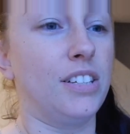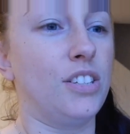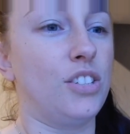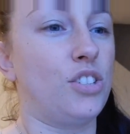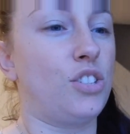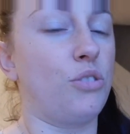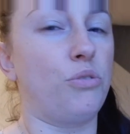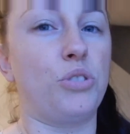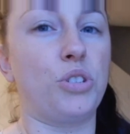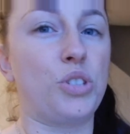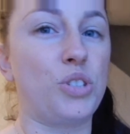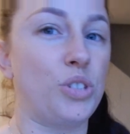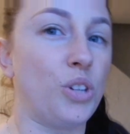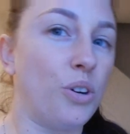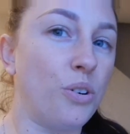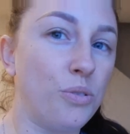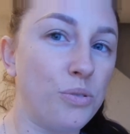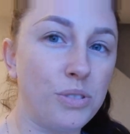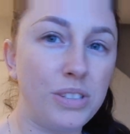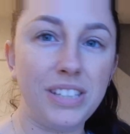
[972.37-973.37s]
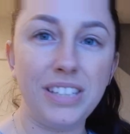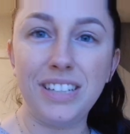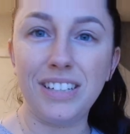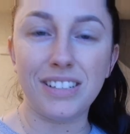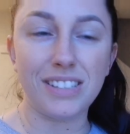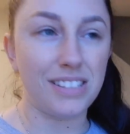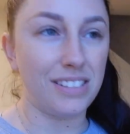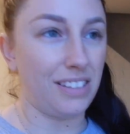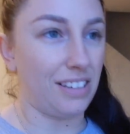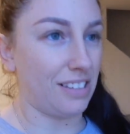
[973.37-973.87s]
So the stones, he
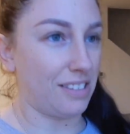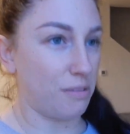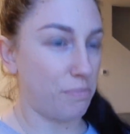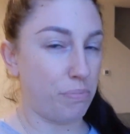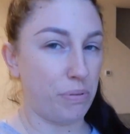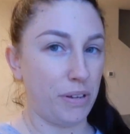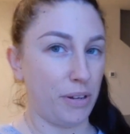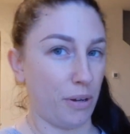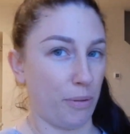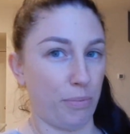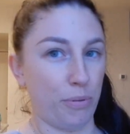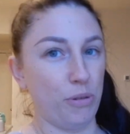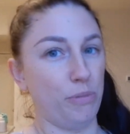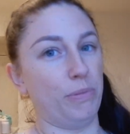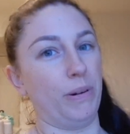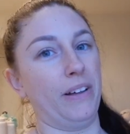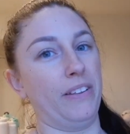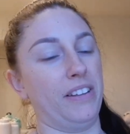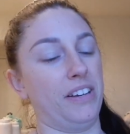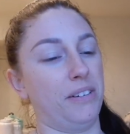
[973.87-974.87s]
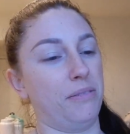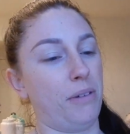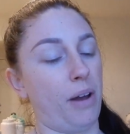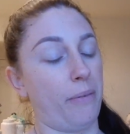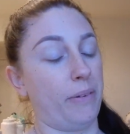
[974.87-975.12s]
doesn't like to pee or poop on them.